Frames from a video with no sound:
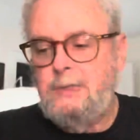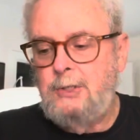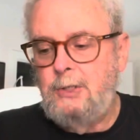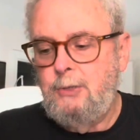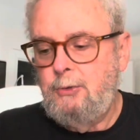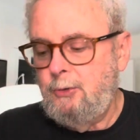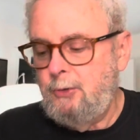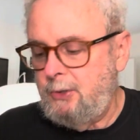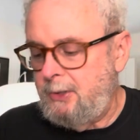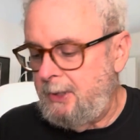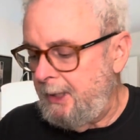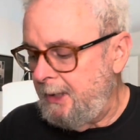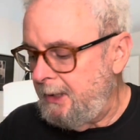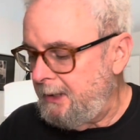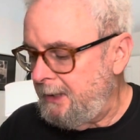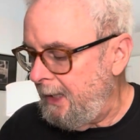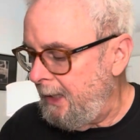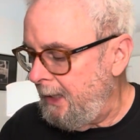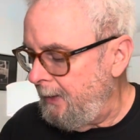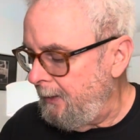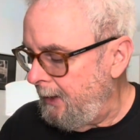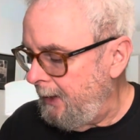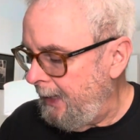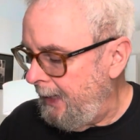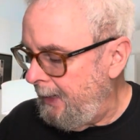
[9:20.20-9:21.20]
interesting is that
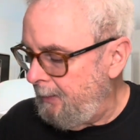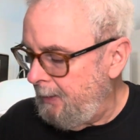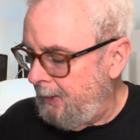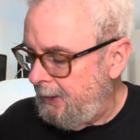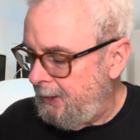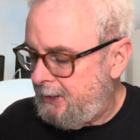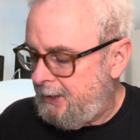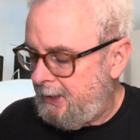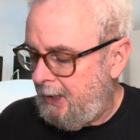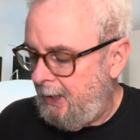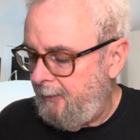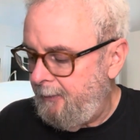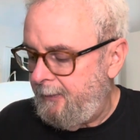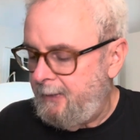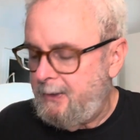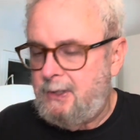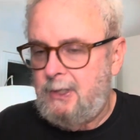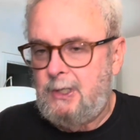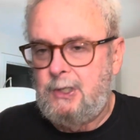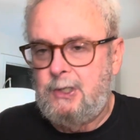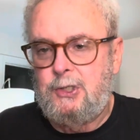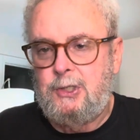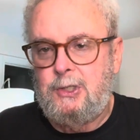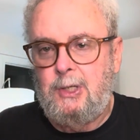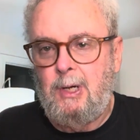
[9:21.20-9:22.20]
on the label itself, it
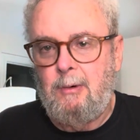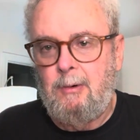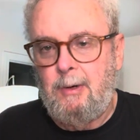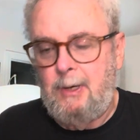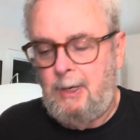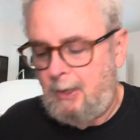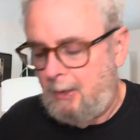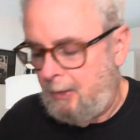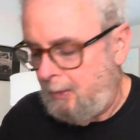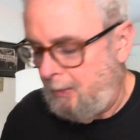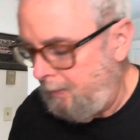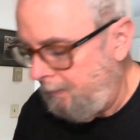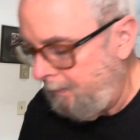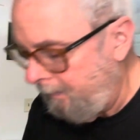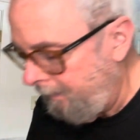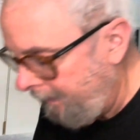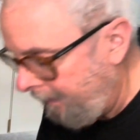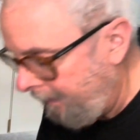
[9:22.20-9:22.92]
says stereo.